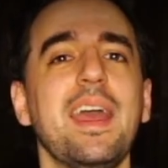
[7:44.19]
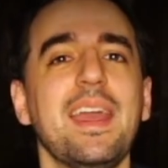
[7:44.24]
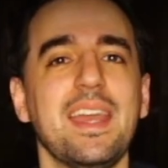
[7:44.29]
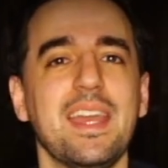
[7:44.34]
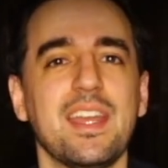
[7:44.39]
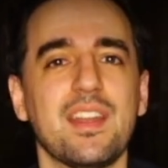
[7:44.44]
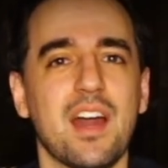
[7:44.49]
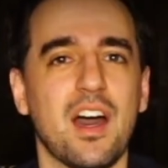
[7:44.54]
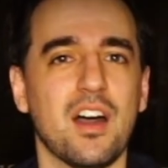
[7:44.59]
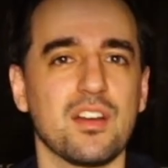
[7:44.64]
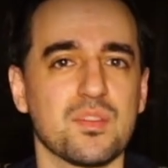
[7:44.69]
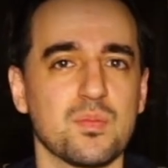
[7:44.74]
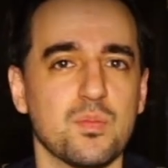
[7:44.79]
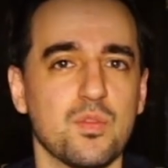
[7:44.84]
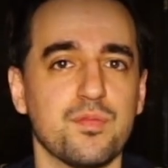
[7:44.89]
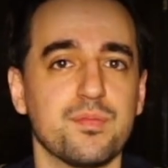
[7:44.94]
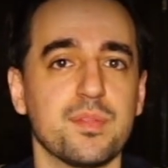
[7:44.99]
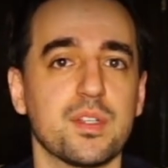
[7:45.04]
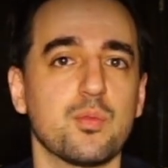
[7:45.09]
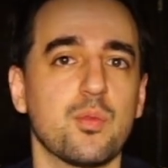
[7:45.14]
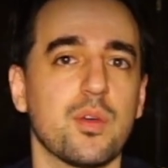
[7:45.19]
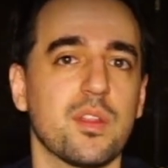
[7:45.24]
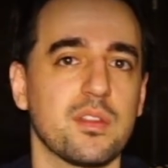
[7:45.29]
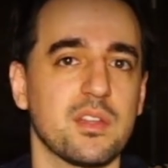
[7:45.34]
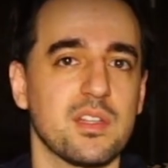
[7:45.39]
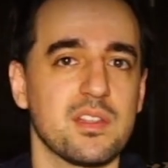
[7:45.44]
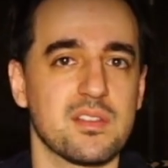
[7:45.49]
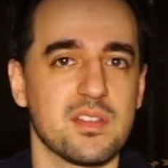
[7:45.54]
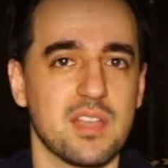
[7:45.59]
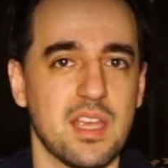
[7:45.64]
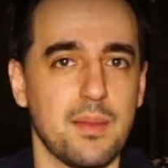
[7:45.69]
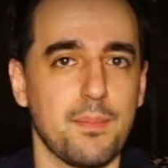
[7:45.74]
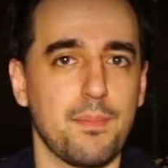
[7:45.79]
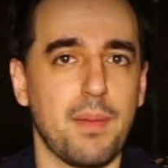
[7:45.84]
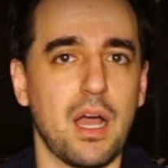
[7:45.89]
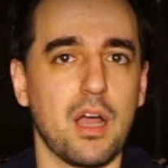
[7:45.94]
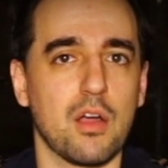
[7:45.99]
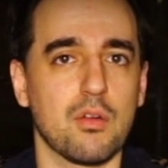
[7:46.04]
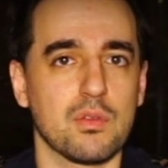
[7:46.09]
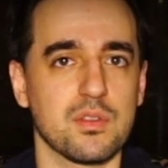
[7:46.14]
in-house movement with an insane
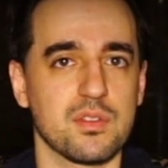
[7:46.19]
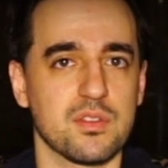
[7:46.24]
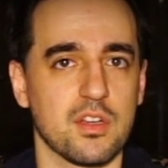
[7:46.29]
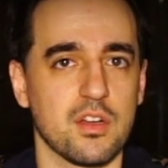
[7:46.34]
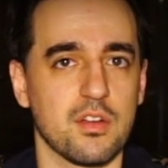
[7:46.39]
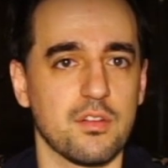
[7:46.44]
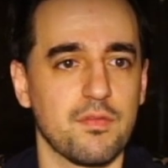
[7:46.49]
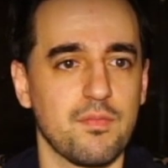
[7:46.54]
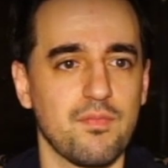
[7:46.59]
power reserve.